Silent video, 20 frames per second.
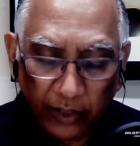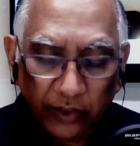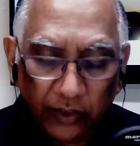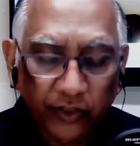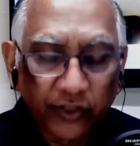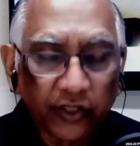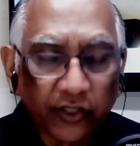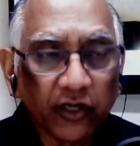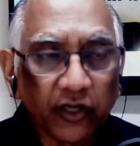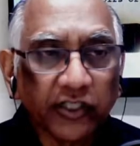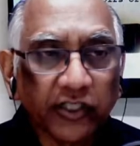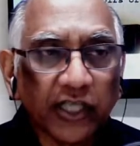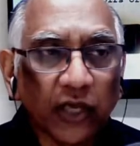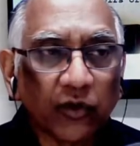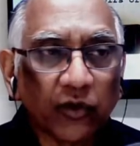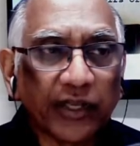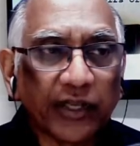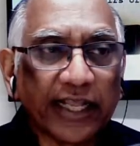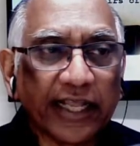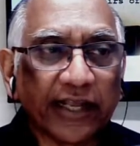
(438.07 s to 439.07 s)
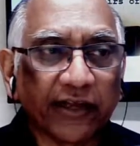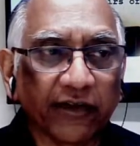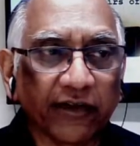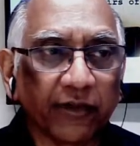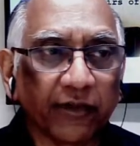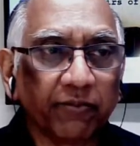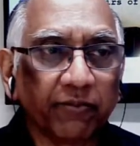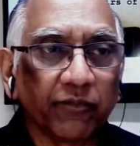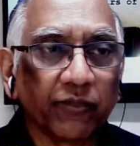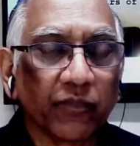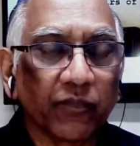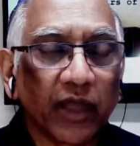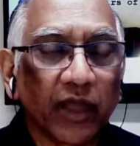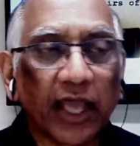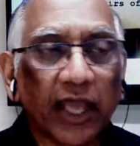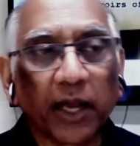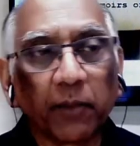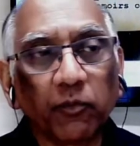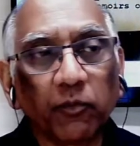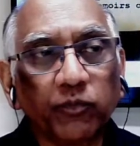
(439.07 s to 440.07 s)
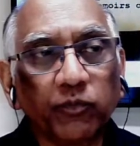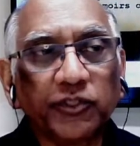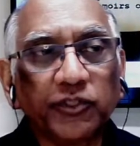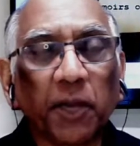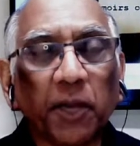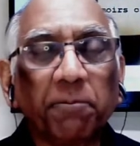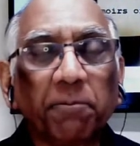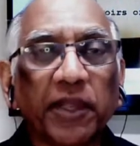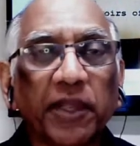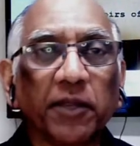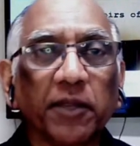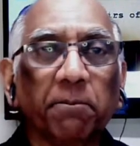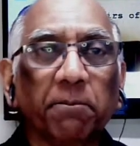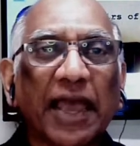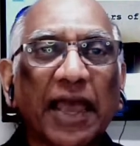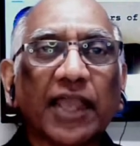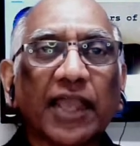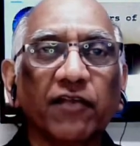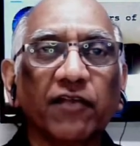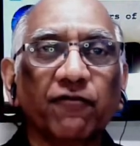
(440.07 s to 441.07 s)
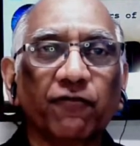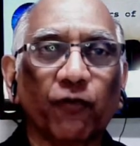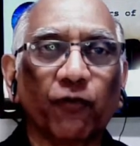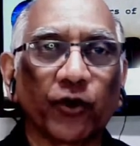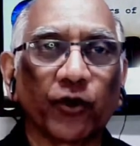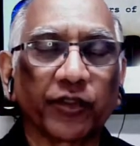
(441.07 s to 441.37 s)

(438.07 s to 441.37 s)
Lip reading: Turns out later, and I'm jumping back and forth,